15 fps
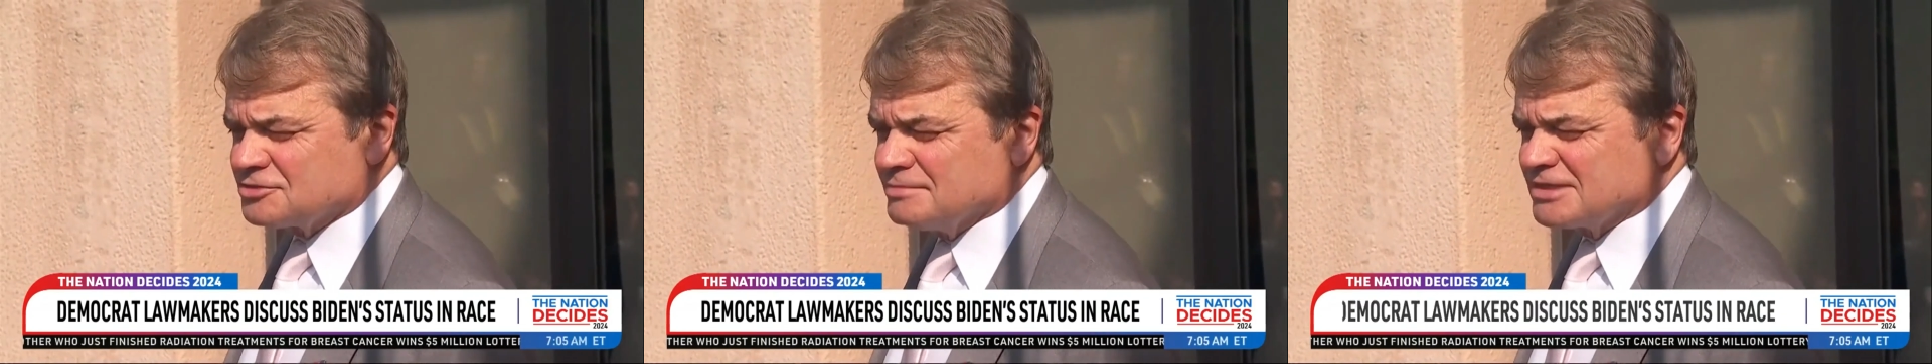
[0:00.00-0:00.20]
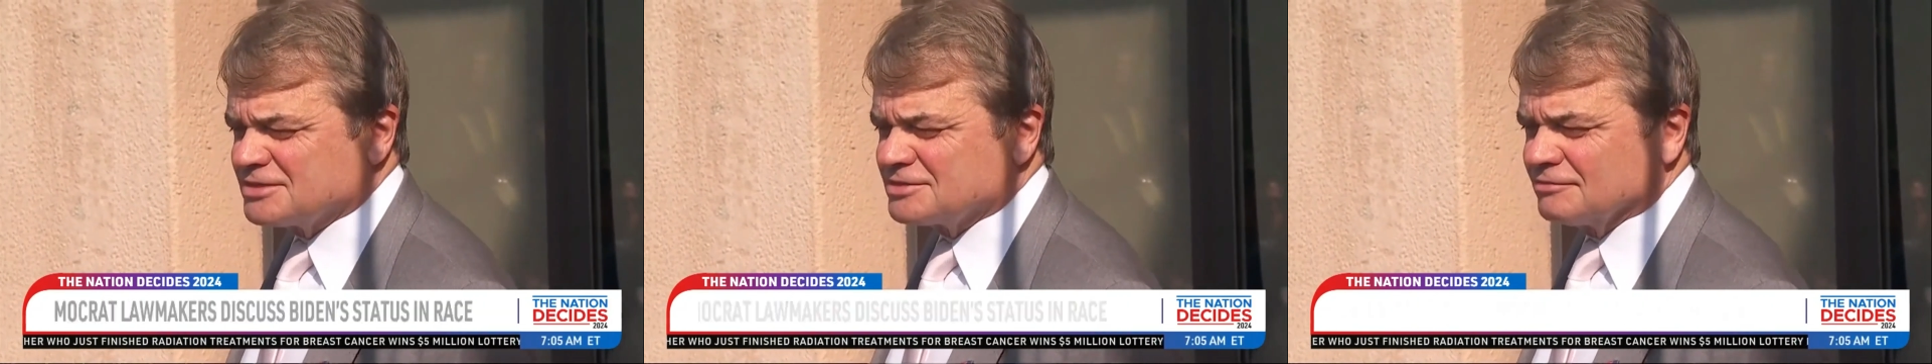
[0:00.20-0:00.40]

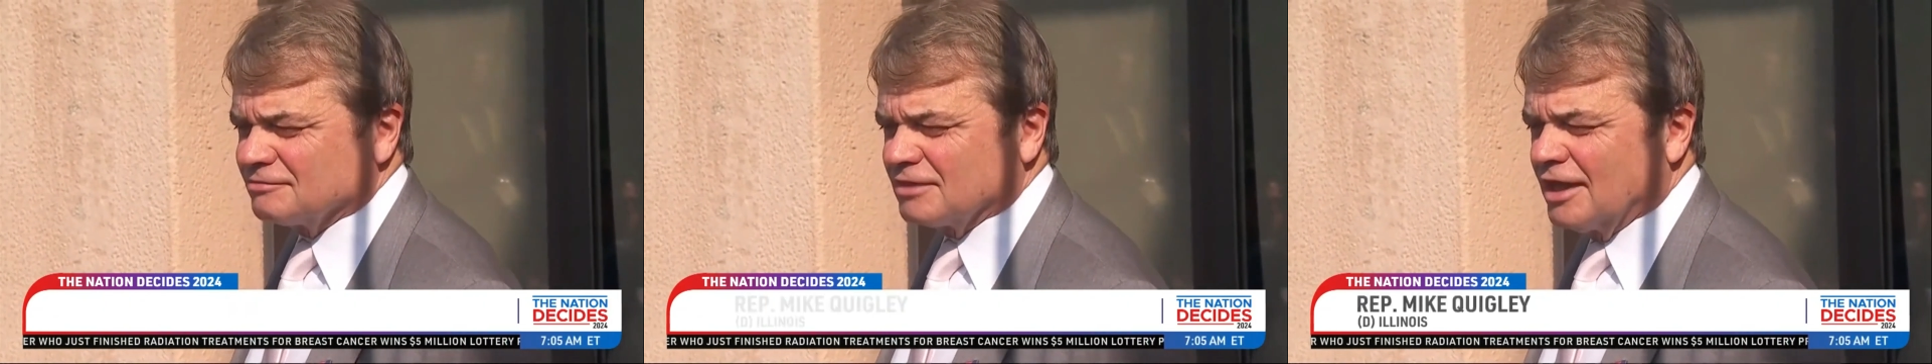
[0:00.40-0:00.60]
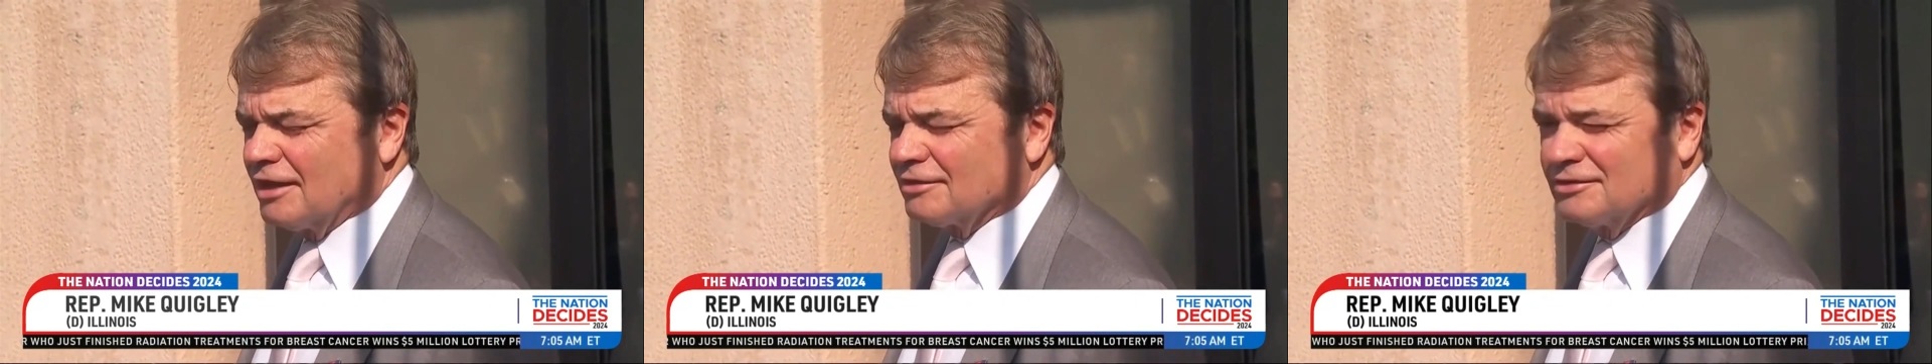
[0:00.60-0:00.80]

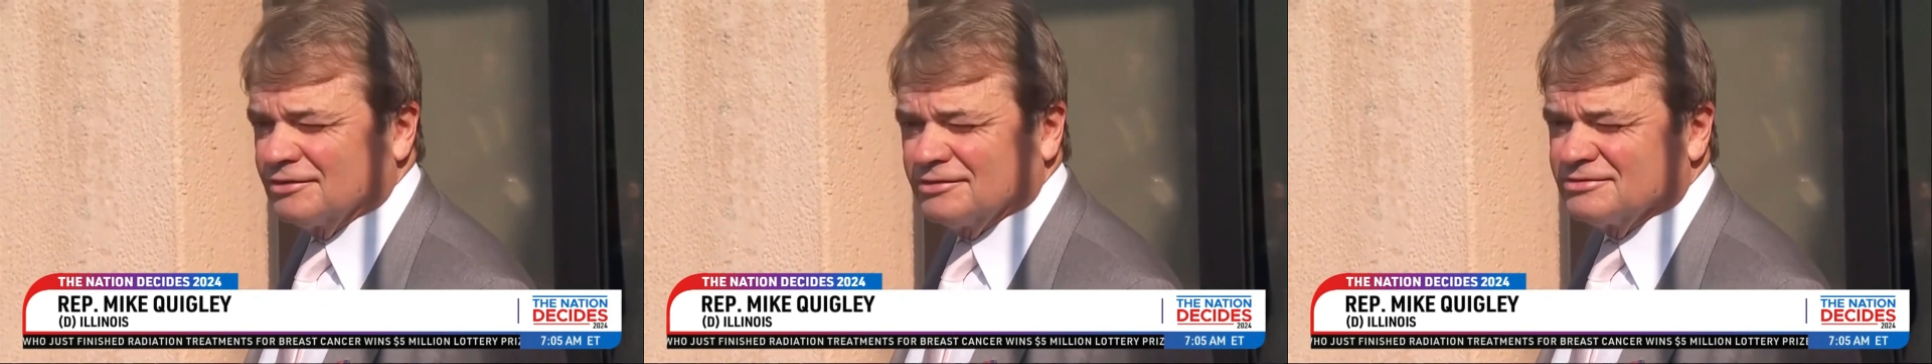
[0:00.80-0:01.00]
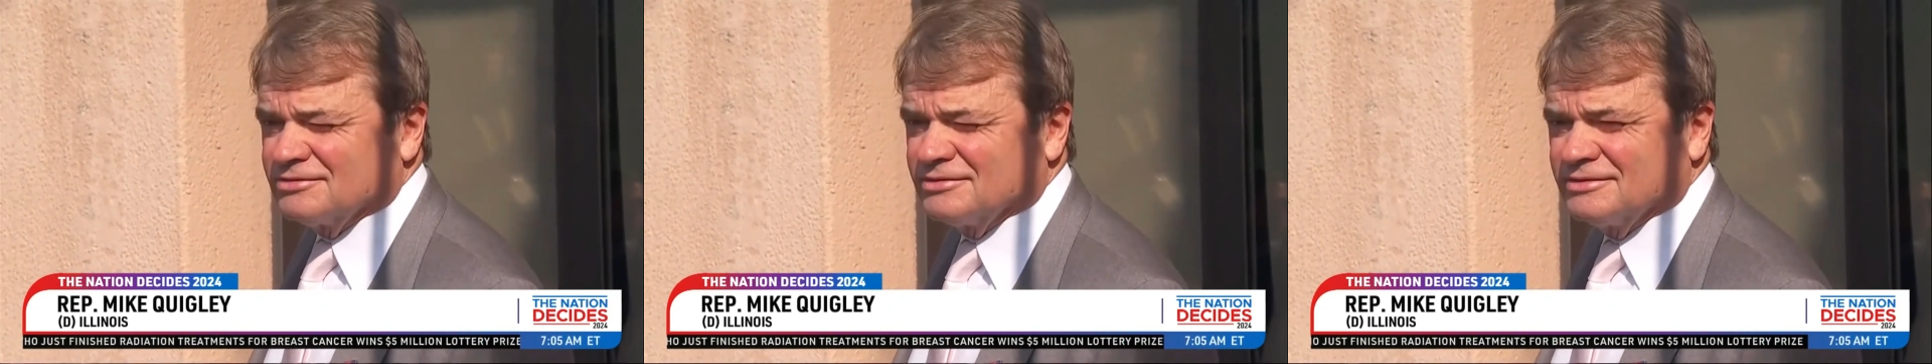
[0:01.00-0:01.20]
dismissive
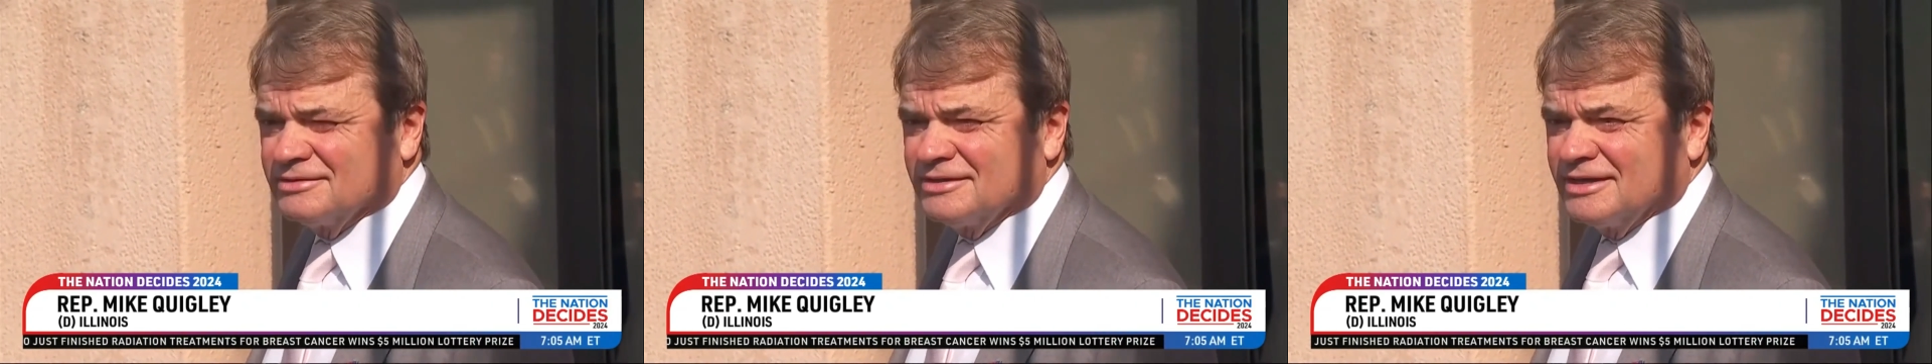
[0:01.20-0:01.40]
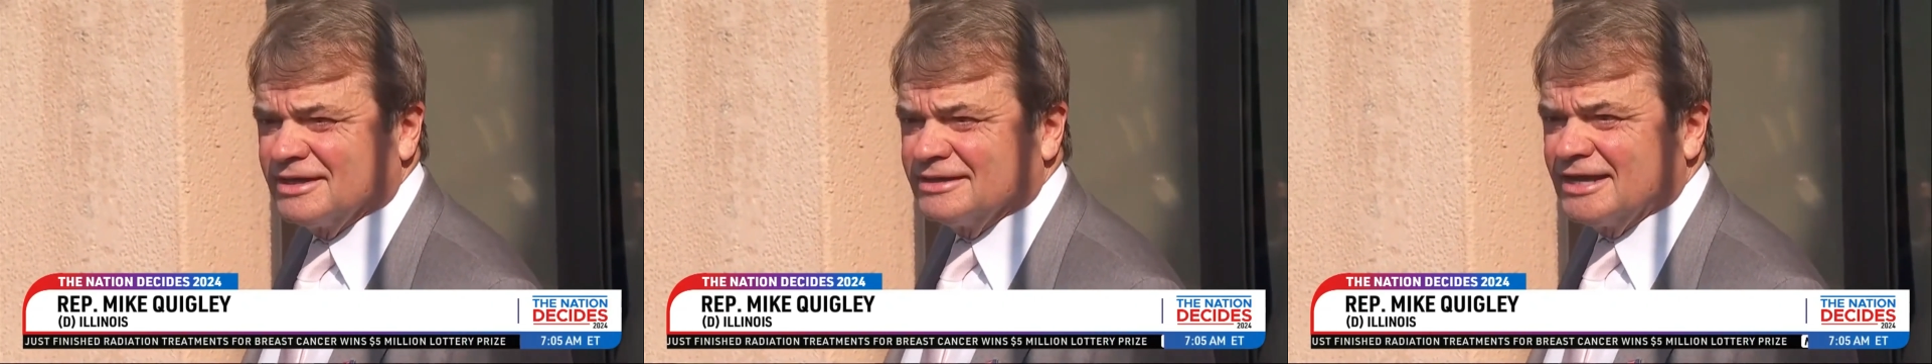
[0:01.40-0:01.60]
letter is
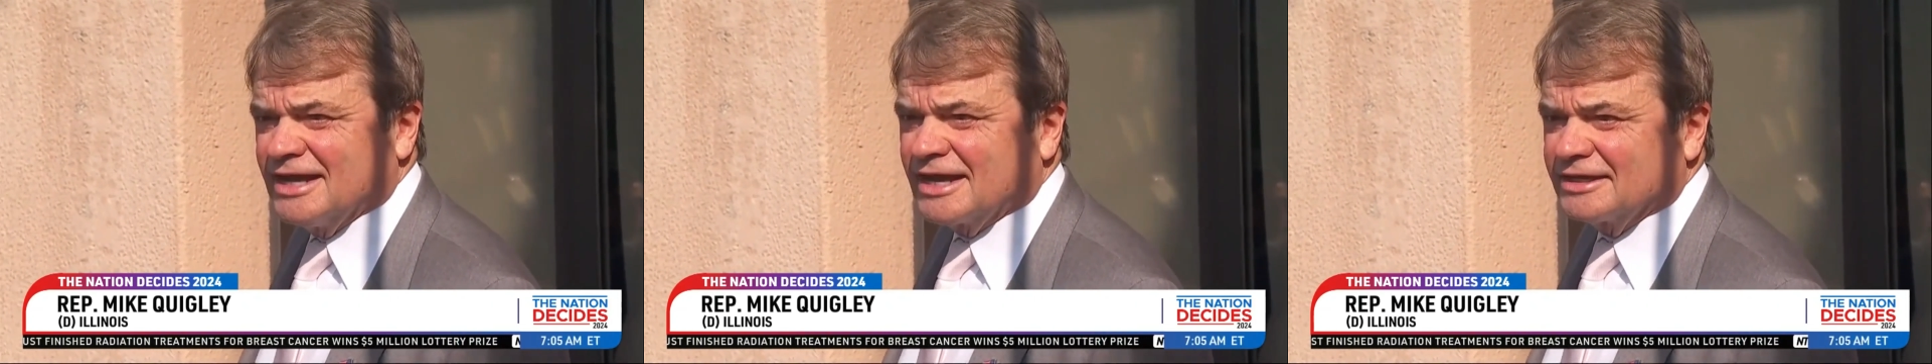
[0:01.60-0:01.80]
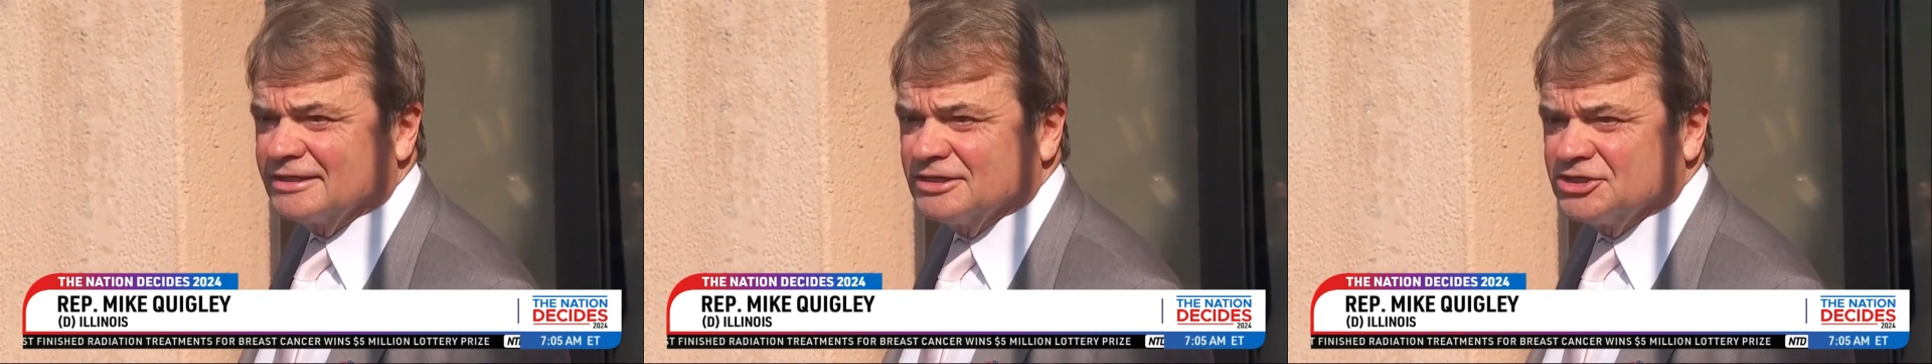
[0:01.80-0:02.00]

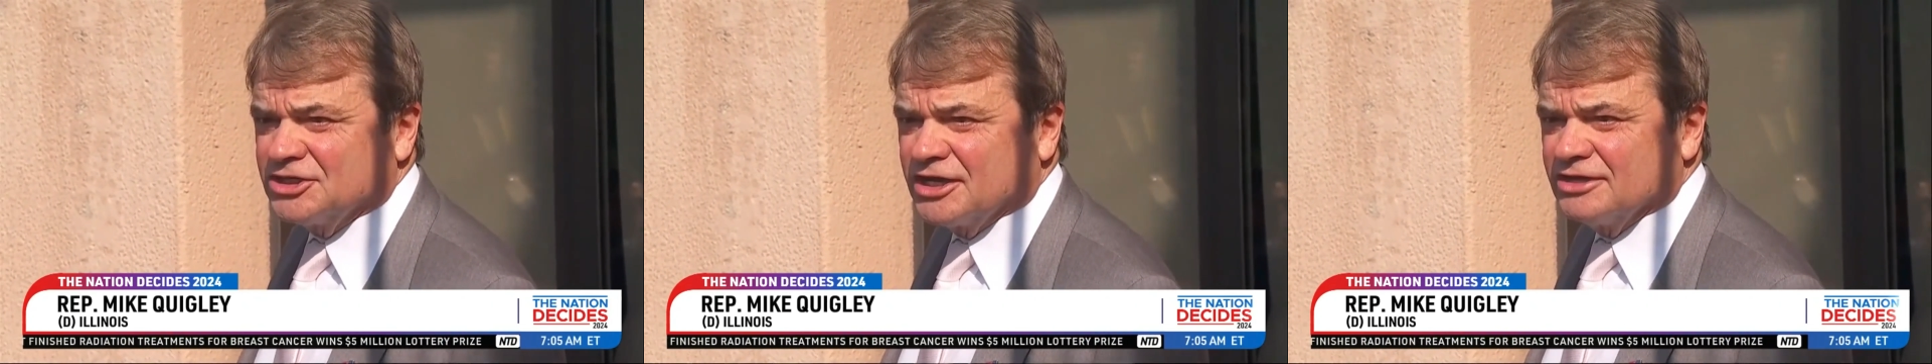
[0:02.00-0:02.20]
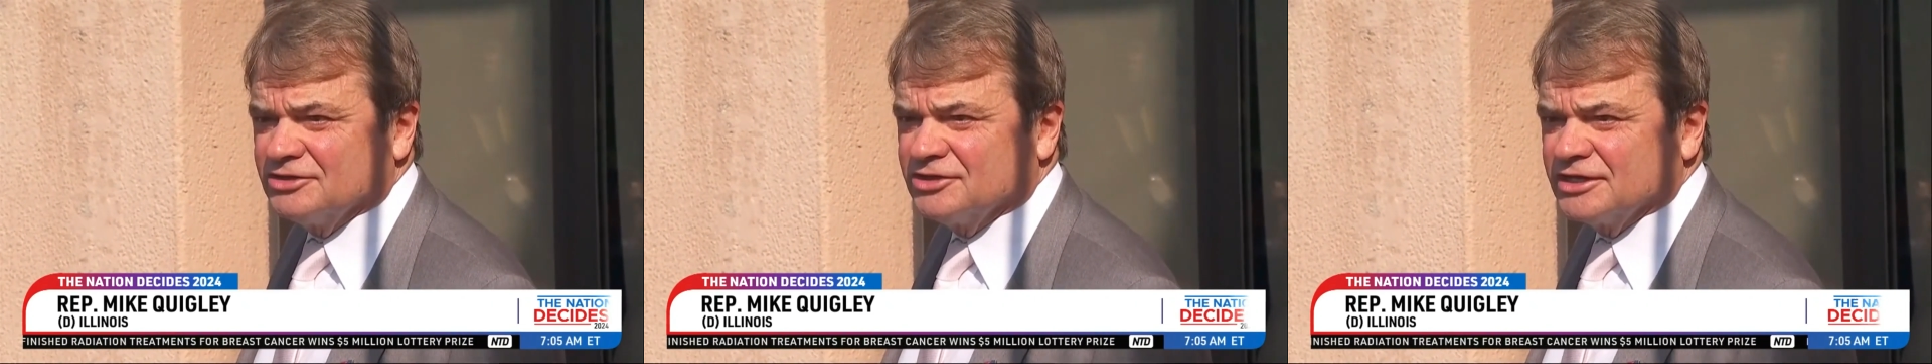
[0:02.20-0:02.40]
not going
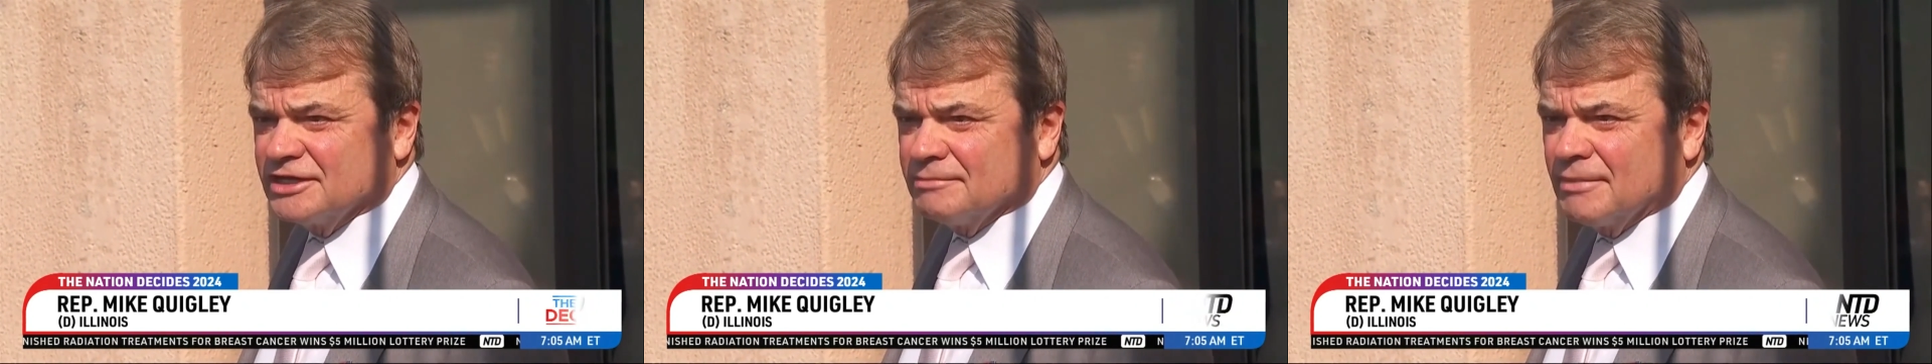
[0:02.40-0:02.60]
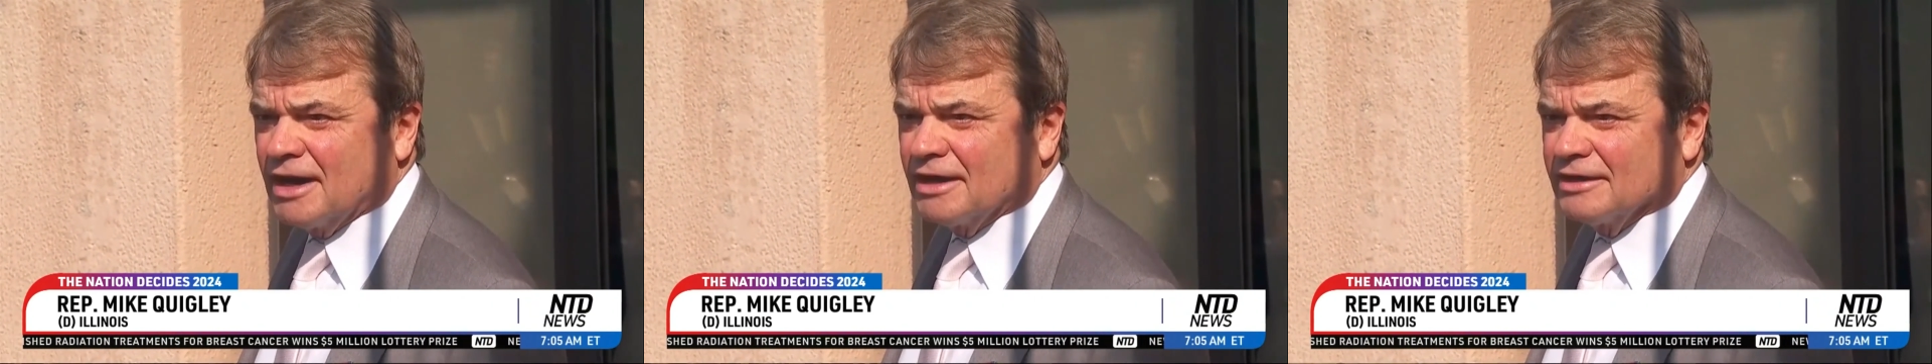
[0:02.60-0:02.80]
to change any